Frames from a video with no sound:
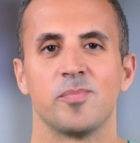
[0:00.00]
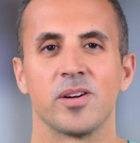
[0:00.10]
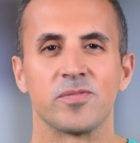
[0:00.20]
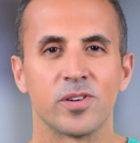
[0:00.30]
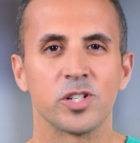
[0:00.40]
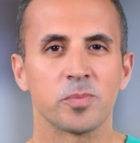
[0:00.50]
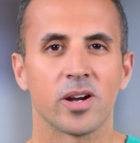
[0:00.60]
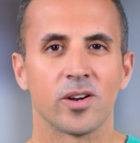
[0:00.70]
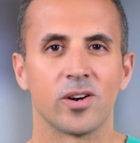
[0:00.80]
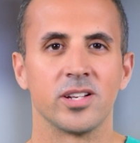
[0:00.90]
My first
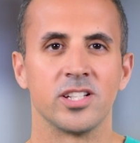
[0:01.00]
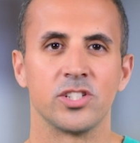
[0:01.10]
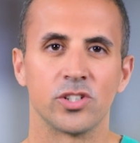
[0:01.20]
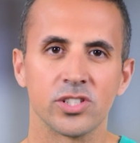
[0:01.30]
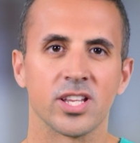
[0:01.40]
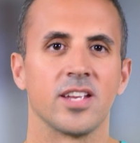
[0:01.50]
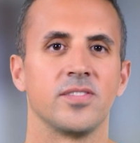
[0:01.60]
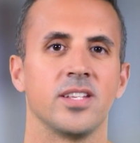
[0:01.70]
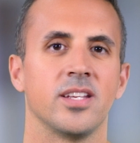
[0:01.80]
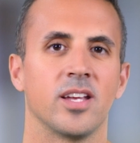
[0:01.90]
priority is your
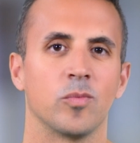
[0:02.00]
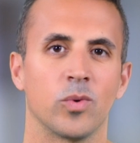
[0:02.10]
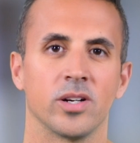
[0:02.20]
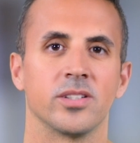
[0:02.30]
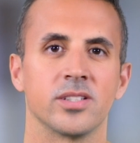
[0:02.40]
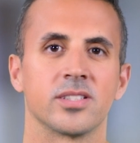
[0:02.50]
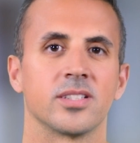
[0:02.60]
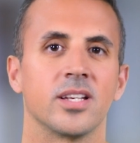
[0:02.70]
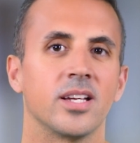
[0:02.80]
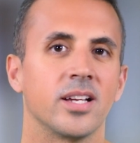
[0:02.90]
safety and
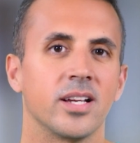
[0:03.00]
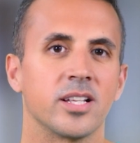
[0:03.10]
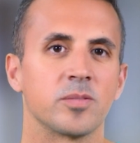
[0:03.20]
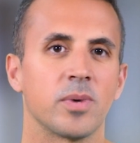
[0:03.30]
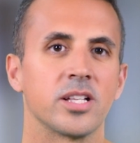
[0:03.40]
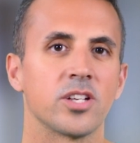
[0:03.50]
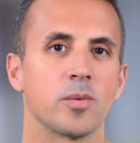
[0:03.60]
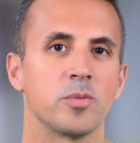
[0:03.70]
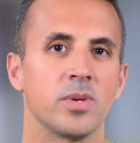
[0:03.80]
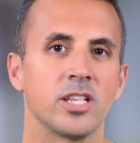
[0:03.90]
wellness. It's my
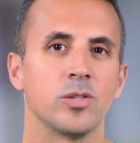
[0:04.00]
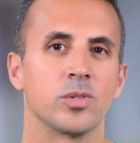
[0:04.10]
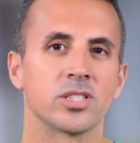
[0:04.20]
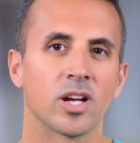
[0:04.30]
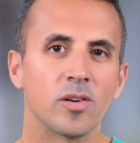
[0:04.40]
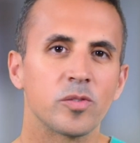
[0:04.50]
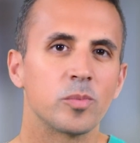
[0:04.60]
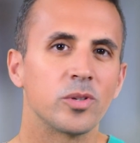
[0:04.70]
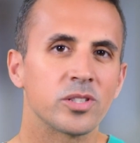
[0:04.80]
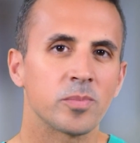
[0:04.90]
job to make you as
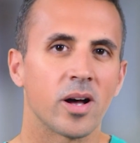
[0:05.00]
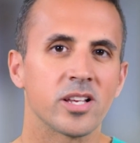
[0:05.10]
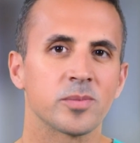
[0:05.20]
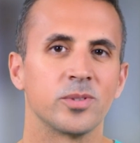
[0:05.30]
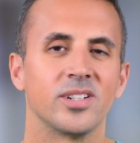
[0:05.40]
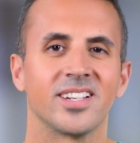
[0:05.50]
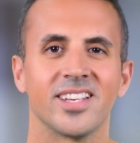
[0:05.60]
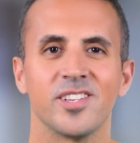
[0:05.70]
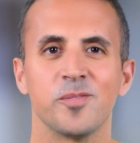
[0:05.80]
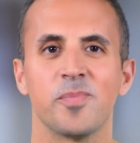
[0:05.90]
comfortable as possible and
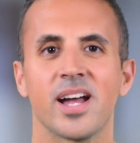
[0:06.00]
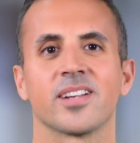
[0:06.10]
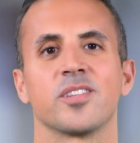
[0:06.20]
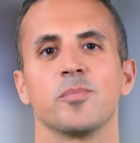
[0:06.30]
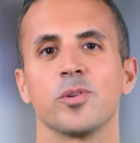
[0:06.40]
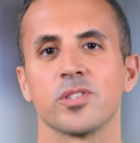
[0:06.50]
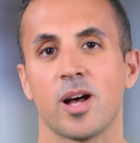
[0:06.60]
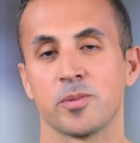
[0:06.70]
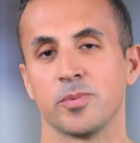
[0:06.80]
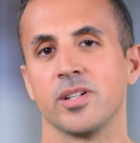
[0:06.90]
get you back to the most
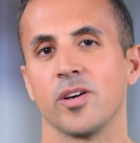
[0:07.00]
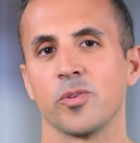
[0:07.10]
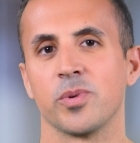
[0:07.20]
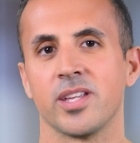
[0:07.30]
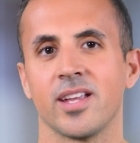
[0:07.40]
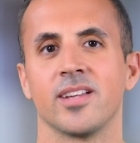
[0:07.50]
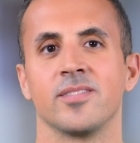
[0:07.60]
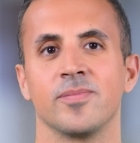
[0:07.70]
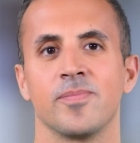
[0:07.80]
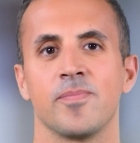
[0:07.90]
optimal health we can.
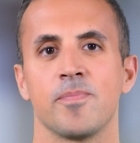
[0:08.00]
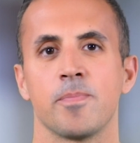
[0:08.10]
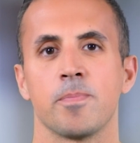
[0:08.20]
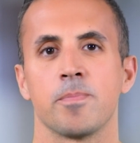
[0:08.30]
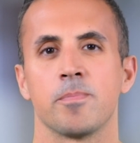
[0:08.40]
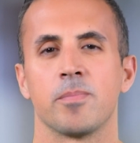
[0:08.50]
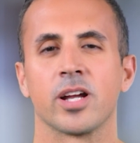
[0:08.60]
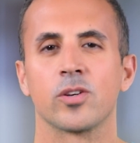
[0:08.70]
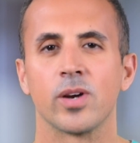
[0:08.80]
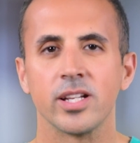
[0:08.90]
My
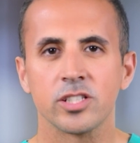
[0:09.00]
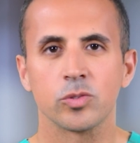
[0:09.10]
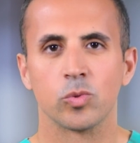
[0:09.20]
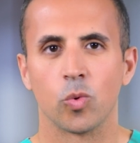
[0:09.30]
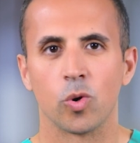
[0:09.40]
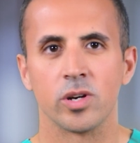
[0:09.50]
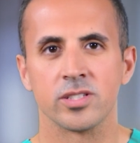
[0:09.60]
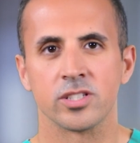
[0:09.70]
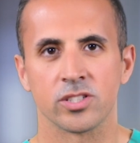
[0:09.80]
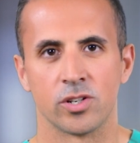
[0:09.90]
greatest reward
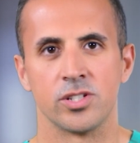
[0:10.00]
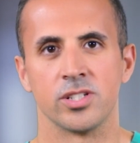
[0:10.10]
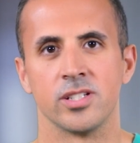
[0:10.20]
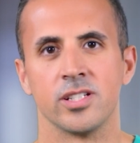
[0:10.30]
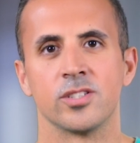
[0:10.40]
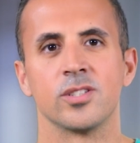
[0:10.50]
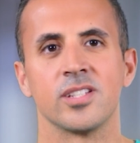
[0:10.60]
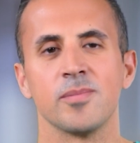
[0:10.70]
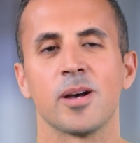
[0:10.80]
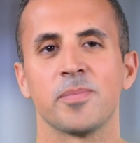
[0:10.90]
as a surgeon is to
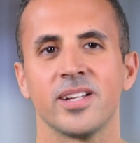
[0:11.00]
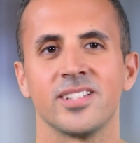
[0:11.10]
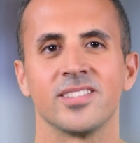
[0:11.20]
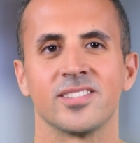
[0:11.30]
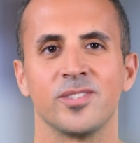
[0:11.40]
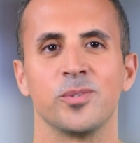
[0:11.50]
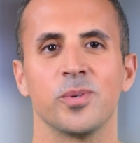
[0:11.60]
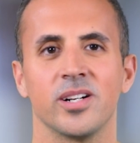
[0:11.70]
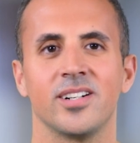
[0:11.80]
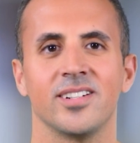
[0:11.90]
see my patients do
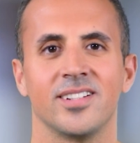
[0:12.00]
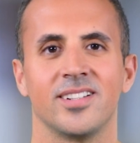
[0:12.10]
well.